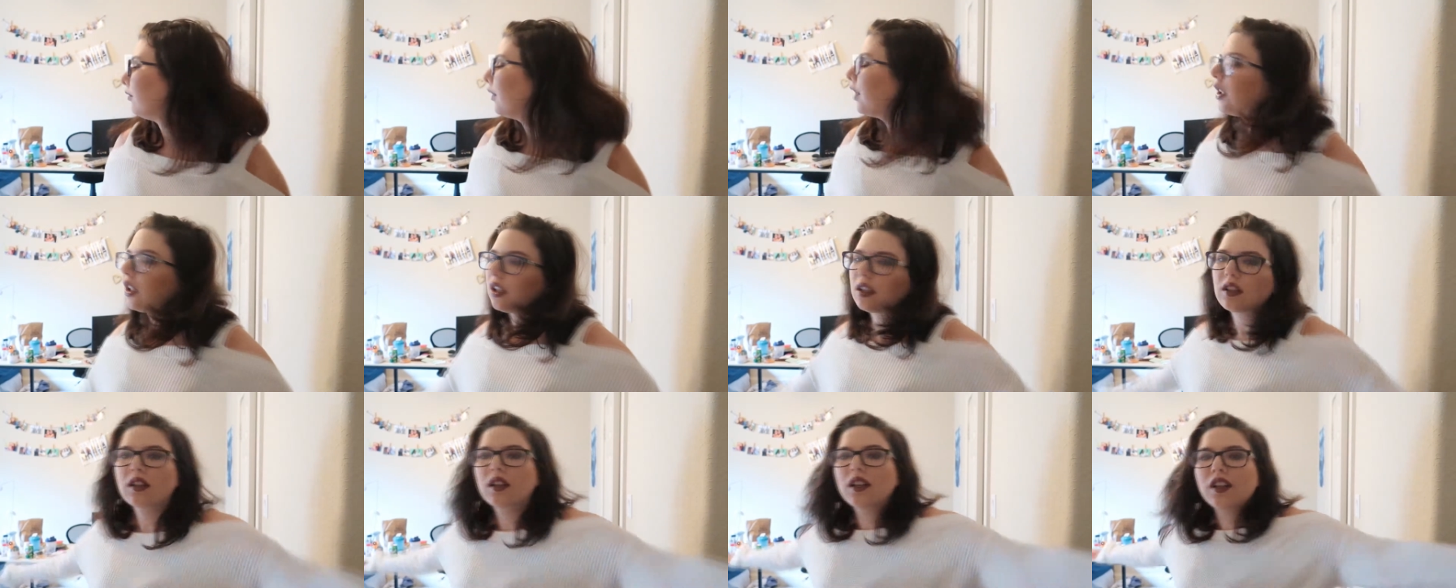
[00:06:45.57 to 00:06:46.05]

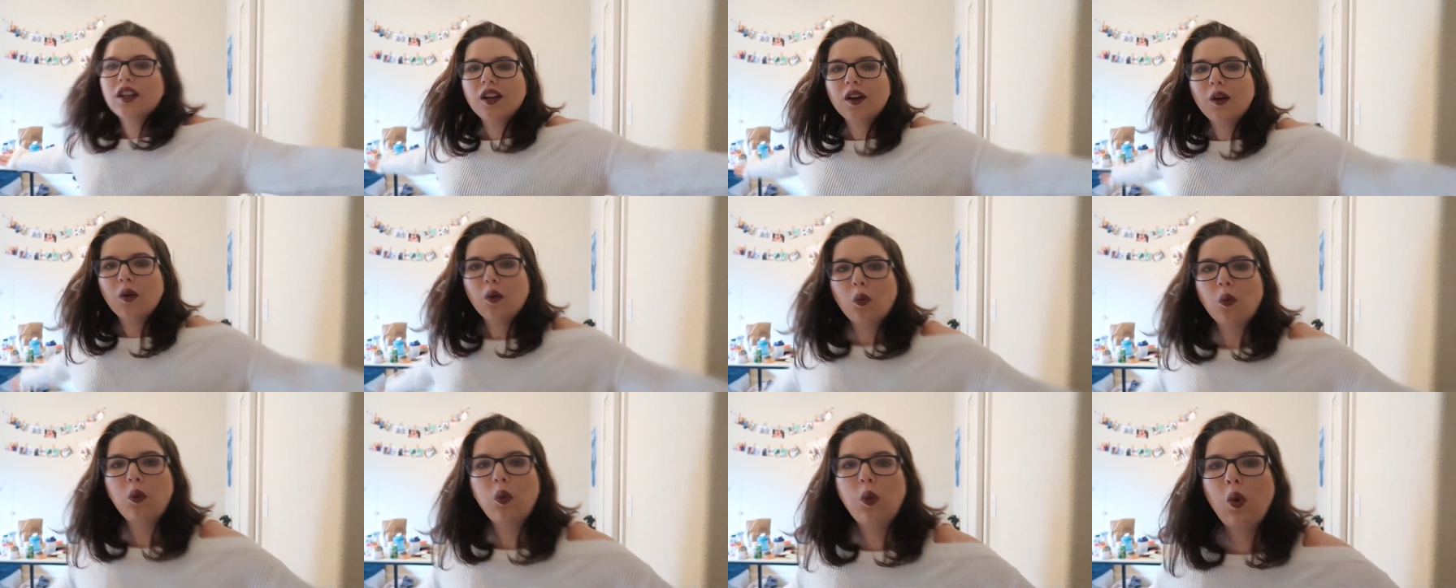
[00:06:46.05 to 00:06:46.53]
Like,
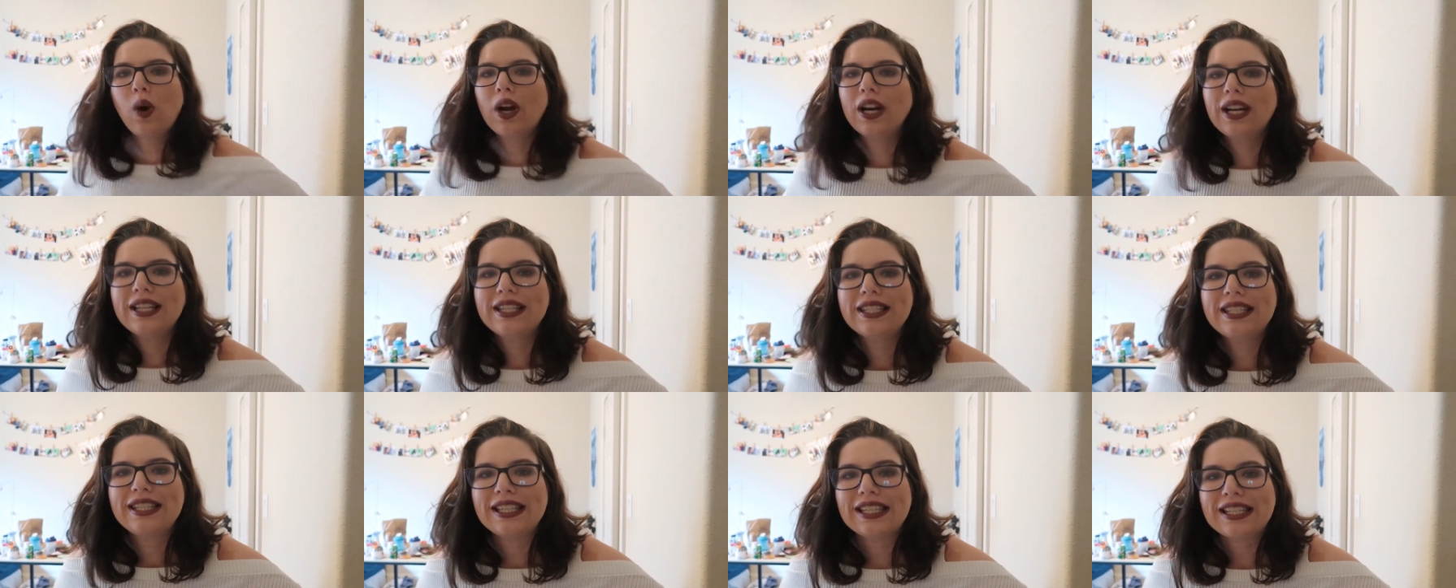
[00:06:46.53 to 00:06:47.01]

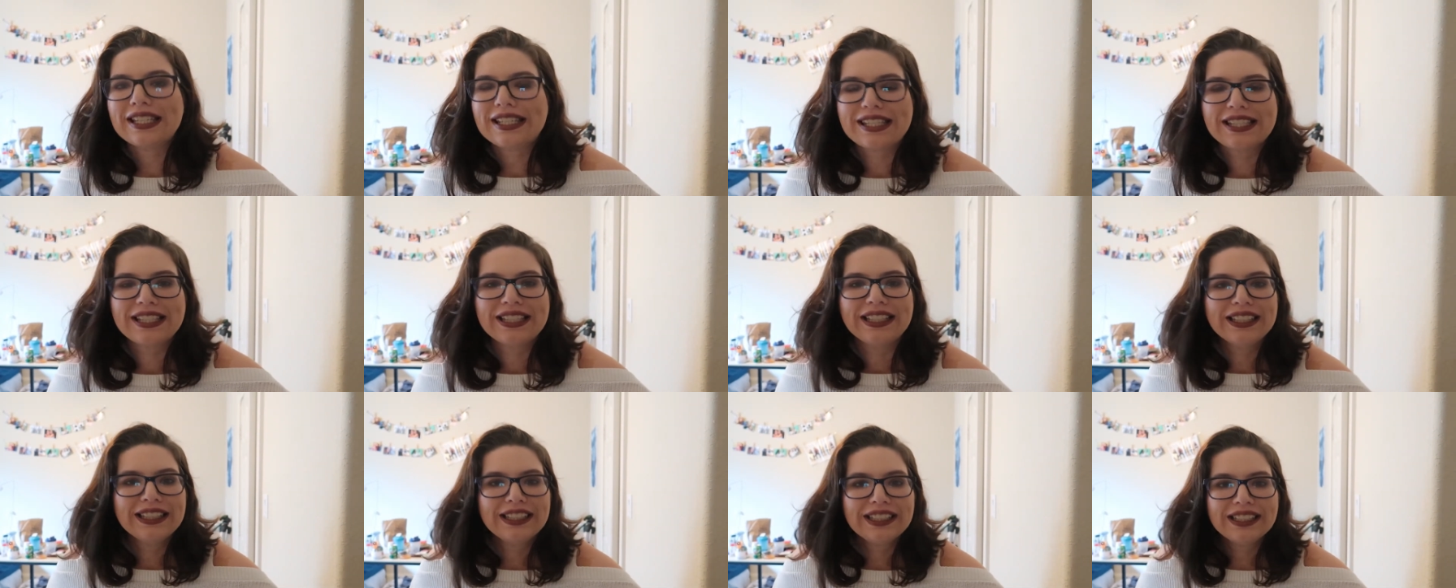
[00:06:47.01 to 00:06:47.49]
what is
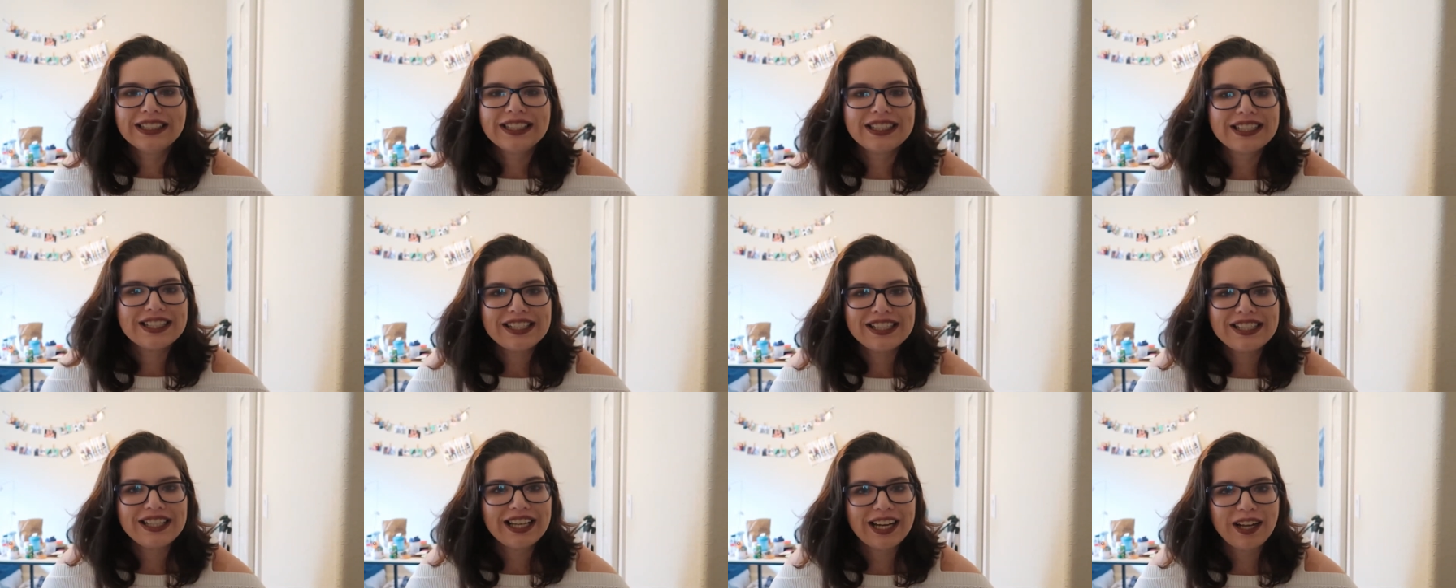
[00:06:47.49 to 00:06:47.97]
this?
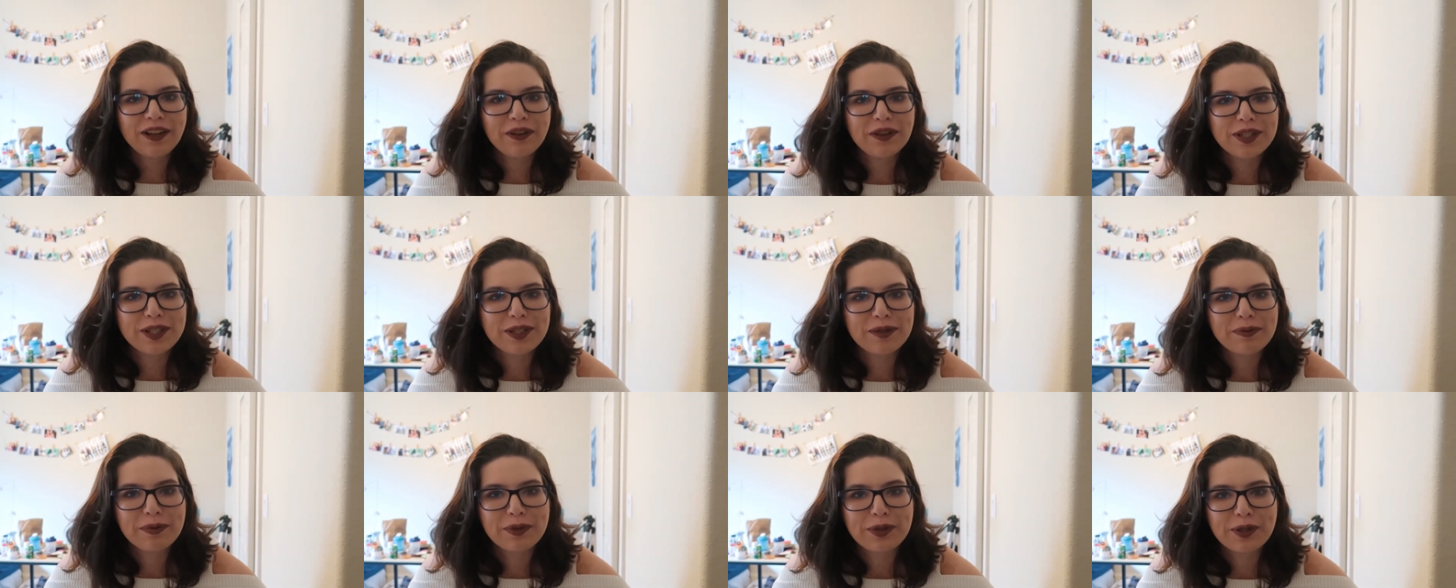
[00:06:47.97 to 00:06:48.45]
This is not how
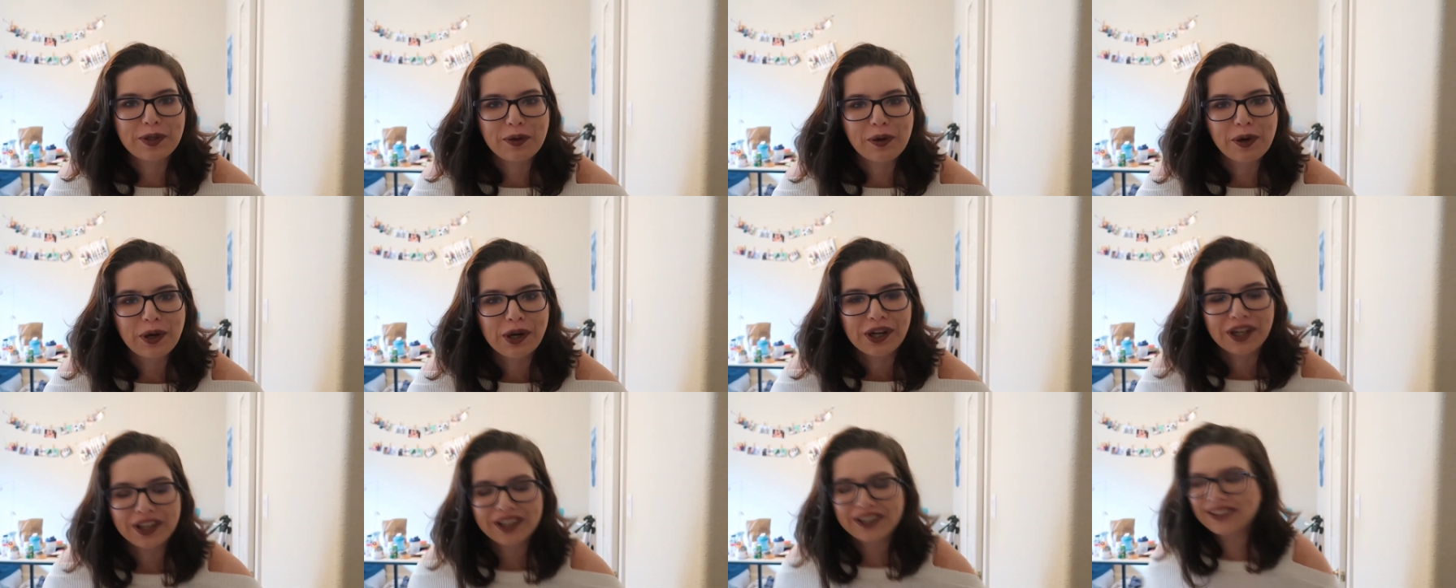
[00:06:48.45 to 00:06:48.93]
this is supposed to
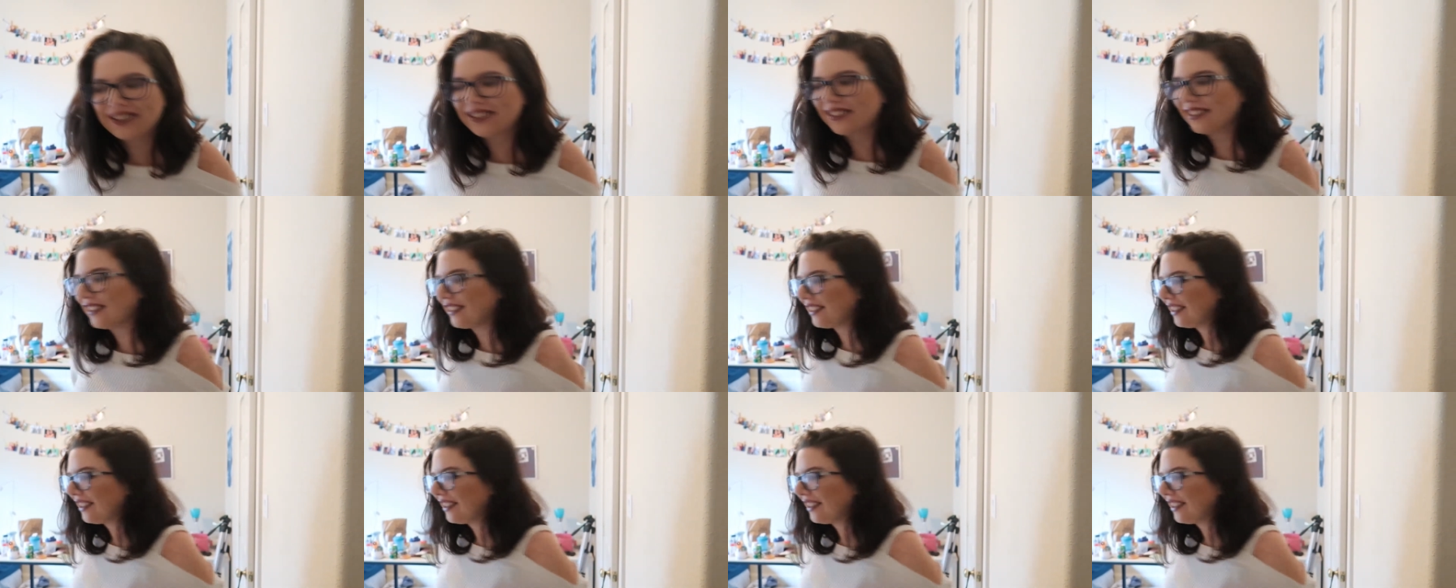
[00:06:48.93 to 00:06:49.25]
work.